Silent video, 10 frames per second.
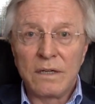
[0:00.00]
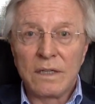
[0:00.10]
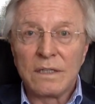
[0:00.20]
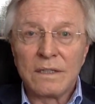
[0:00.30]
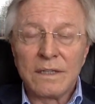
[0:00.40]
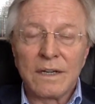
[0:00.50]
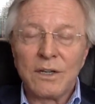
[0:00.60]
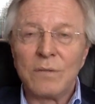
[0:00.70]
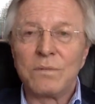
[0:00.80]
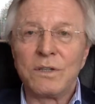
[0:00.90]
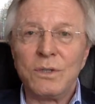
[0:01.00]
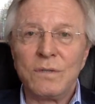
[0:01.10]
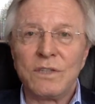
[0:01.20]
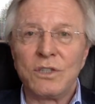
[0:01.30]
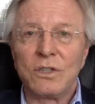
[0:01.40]
and I hope that you've
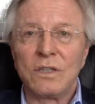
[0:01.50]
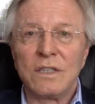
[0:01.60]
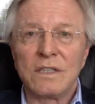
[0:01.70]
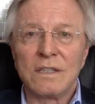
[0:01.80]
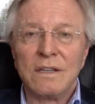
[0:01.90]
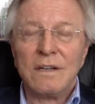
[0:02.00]
enjoyed this.